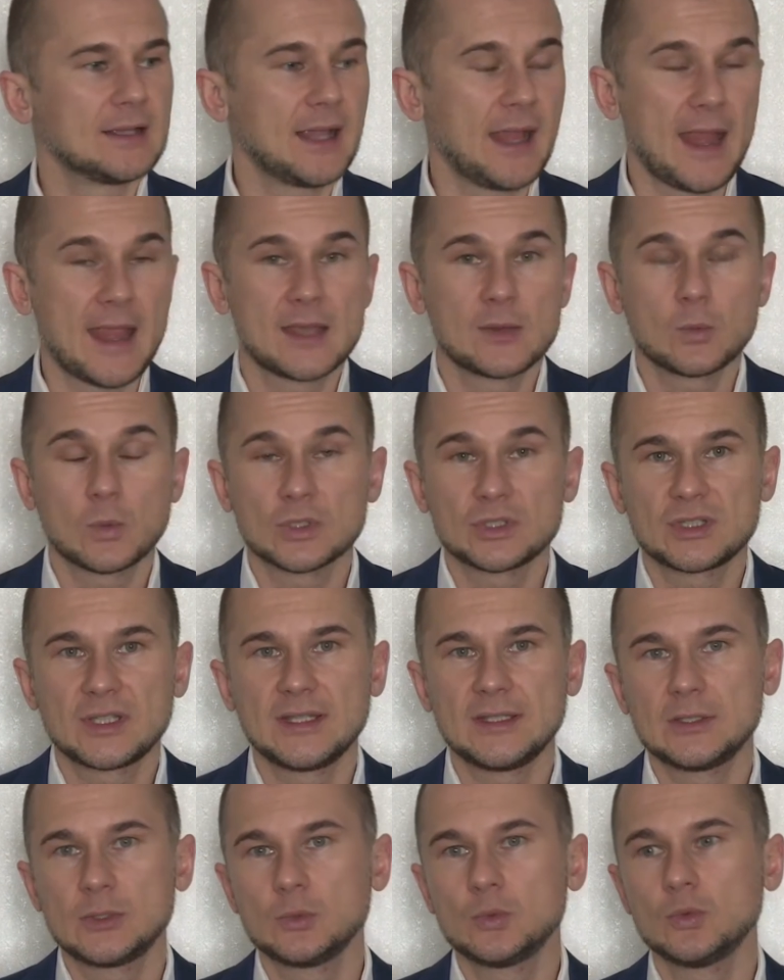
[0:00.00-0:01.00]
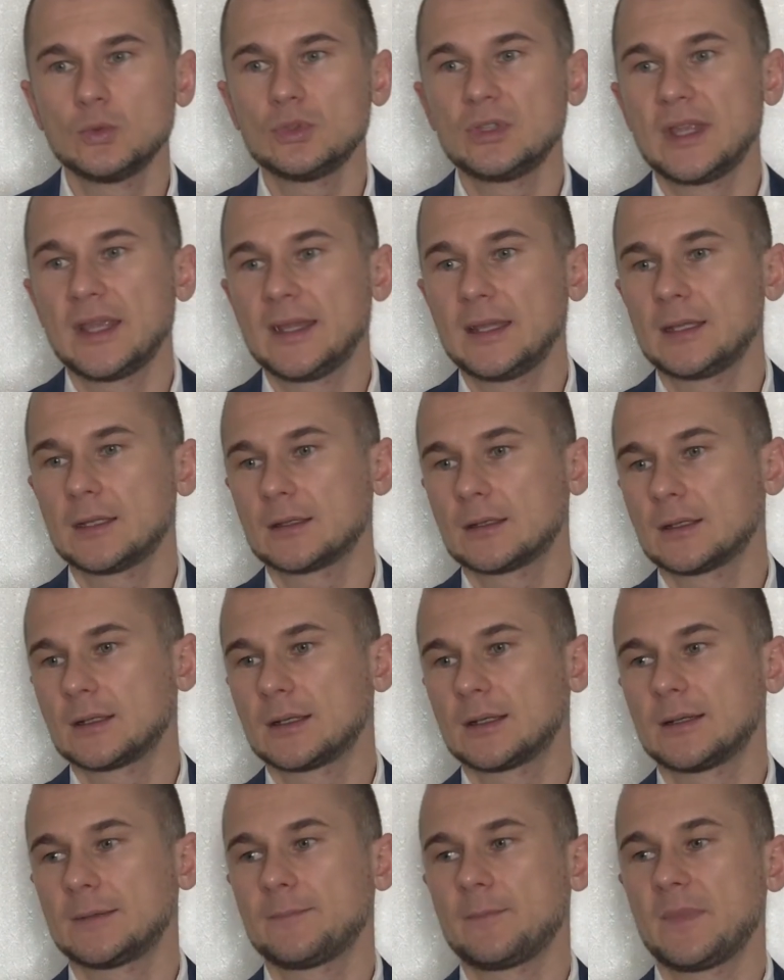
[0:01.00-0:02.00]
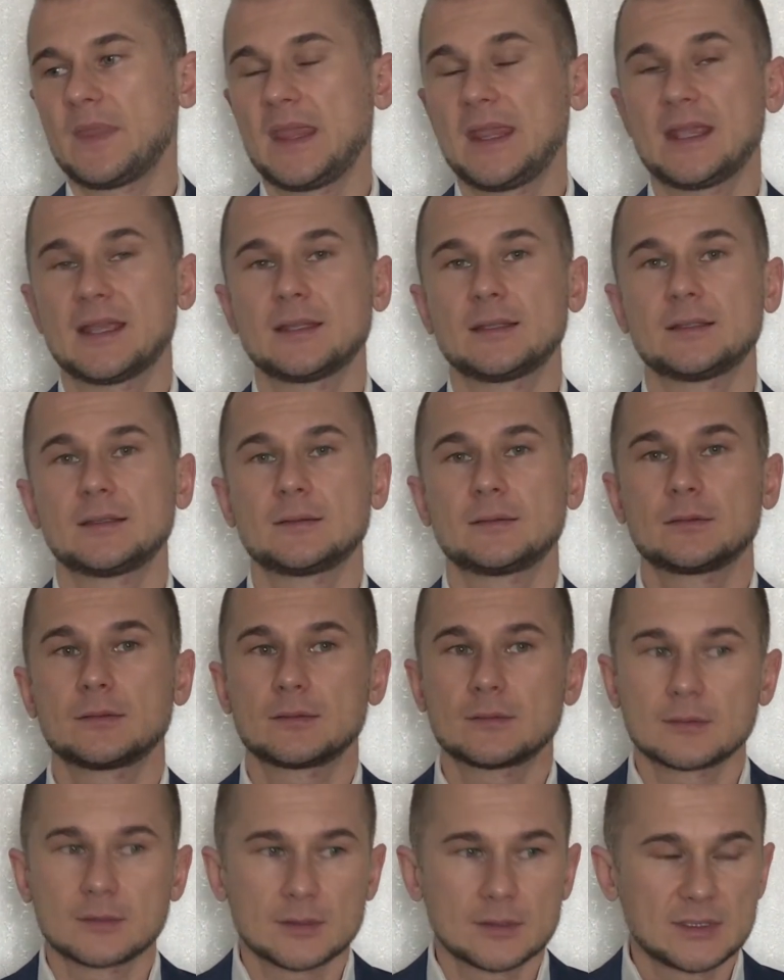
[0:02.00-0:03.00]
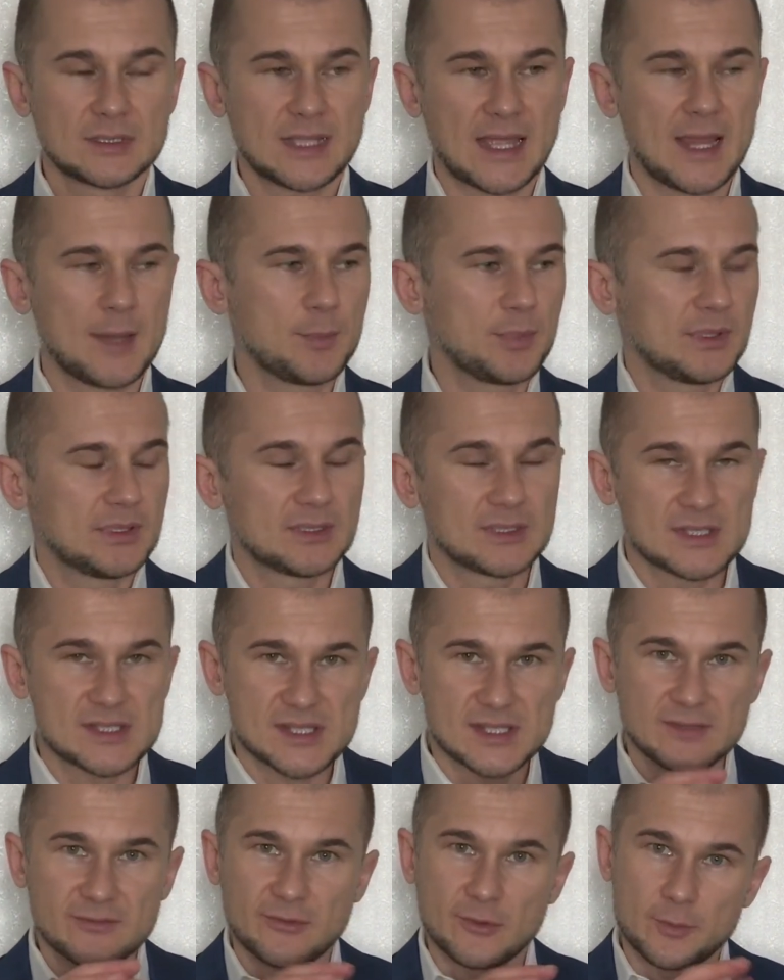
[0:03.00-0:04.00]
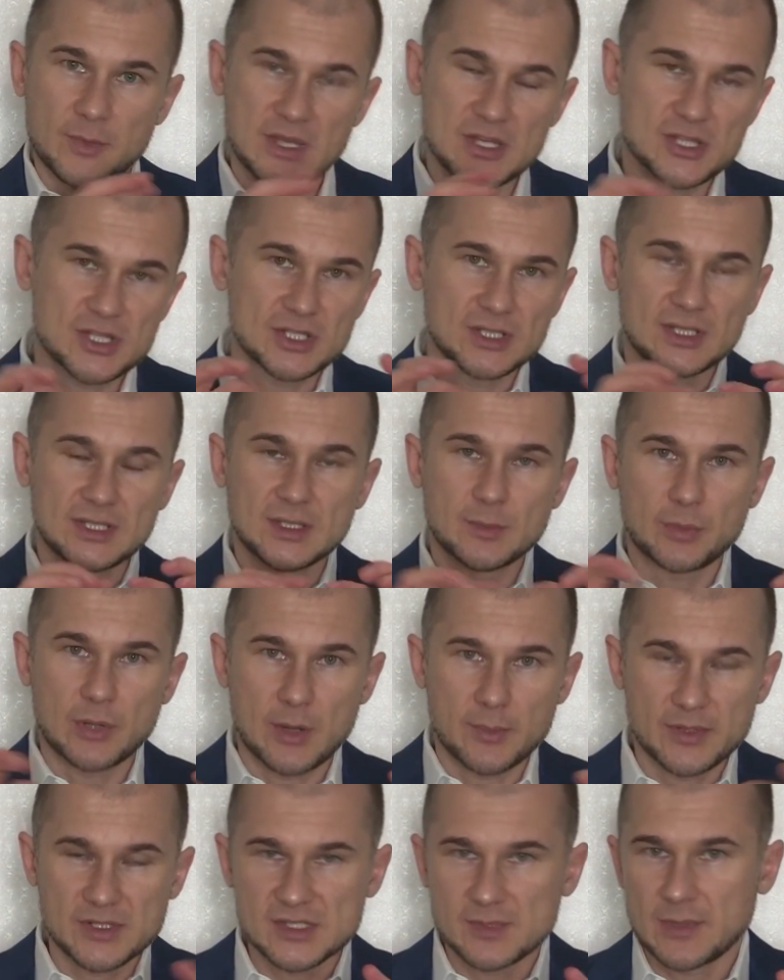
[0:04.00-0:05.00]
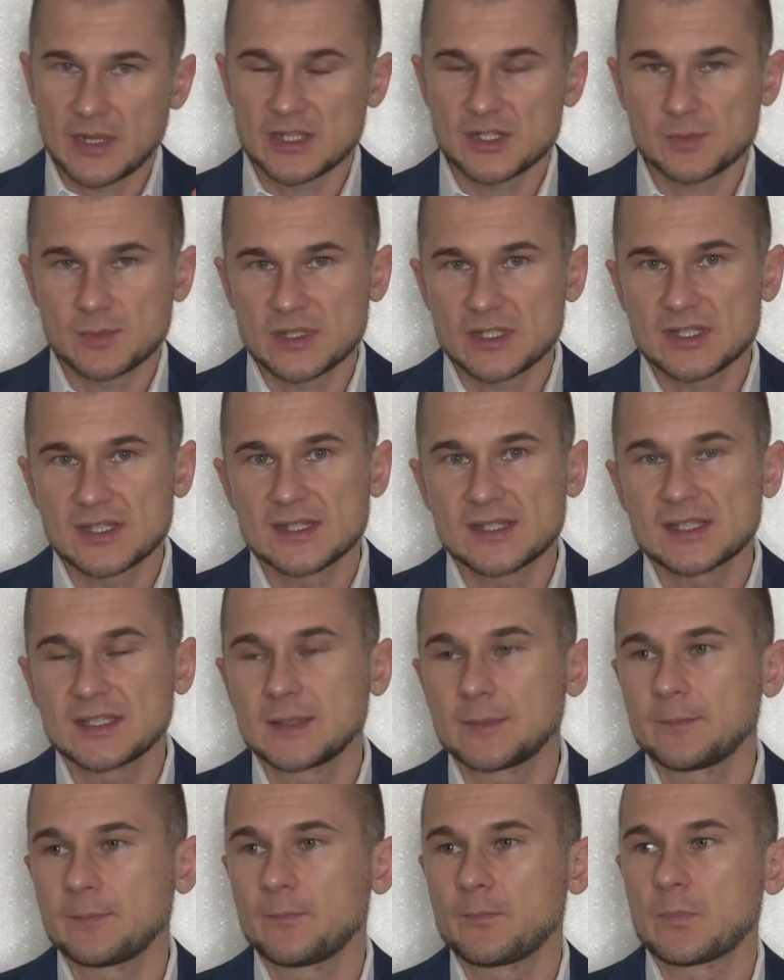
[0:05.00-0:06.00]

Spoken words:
and what they do, they can type in this information in the property management system